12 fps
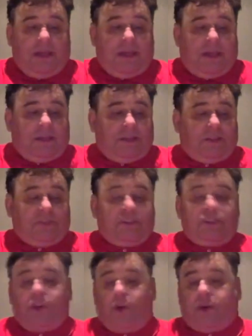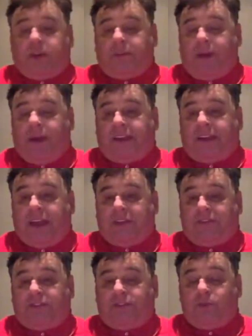There's a joke in my
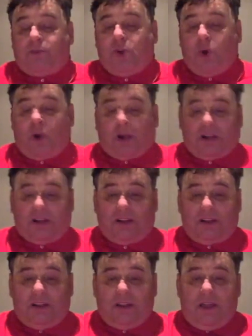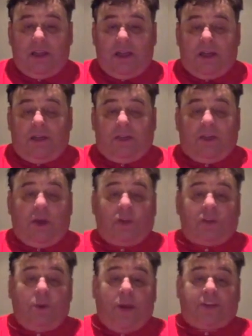native New York. The only
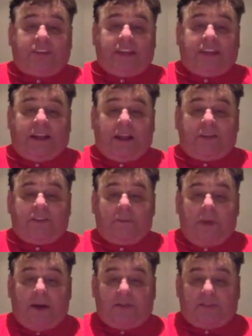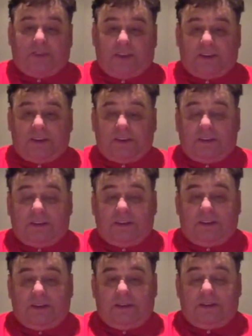way to get out of the Mafia
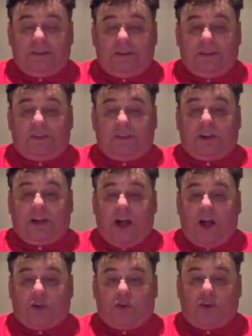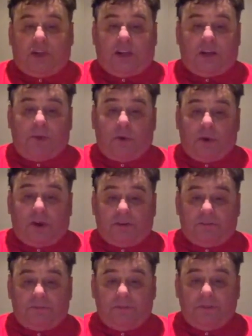is in a concrete kimono.
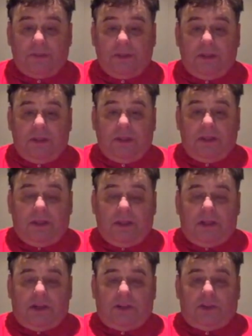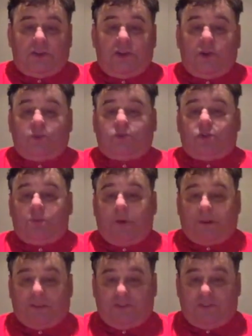You know too
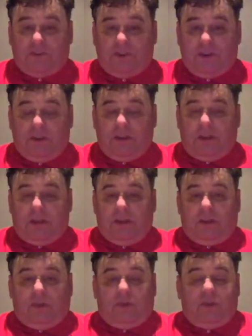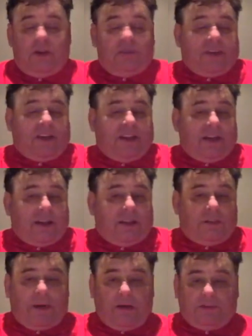much. You never get out of the
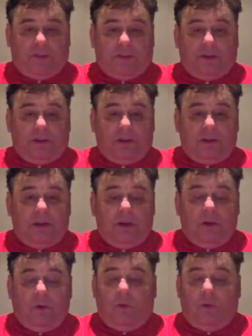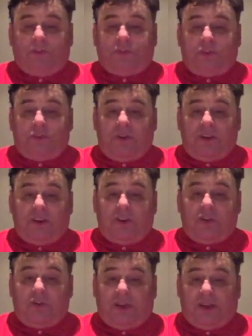Mafia. Once you're in, you're
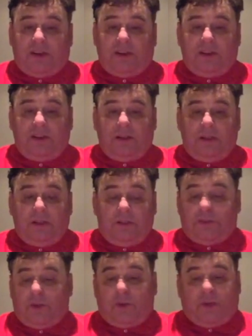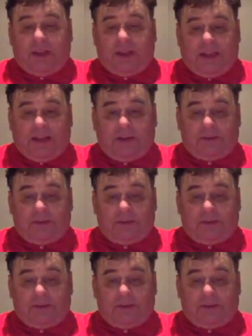in. There's no getting out.